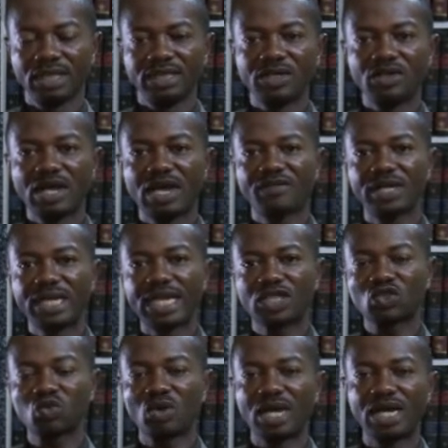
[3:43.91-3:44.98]
Then you have the
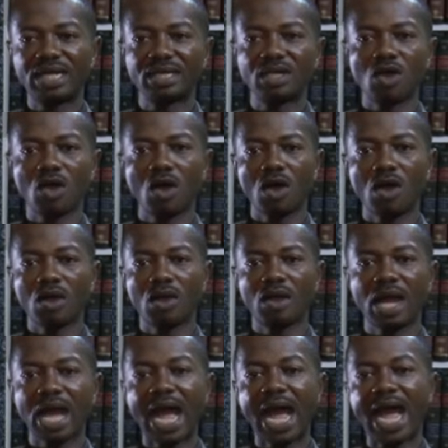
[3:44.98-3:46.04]
next one,
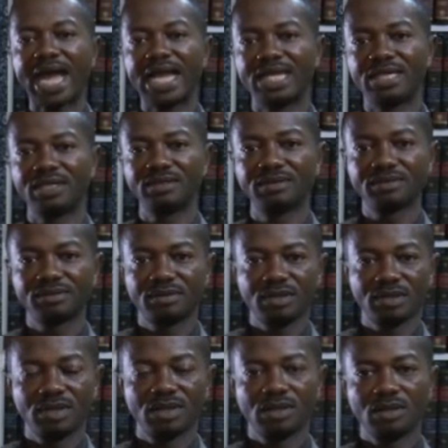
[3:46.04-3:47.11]
I,
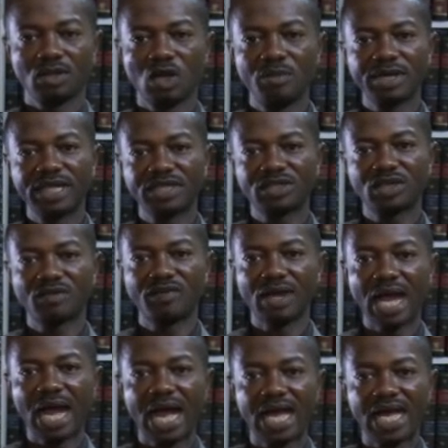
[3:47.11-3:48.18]
combination of
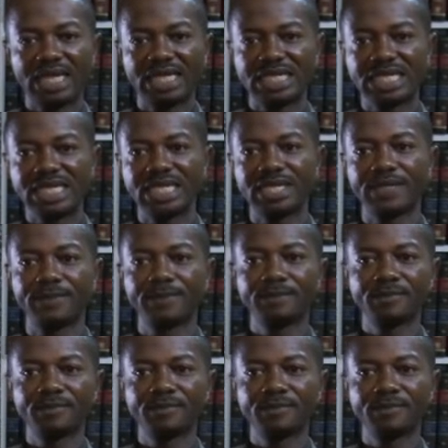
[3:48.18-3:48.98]
I and E,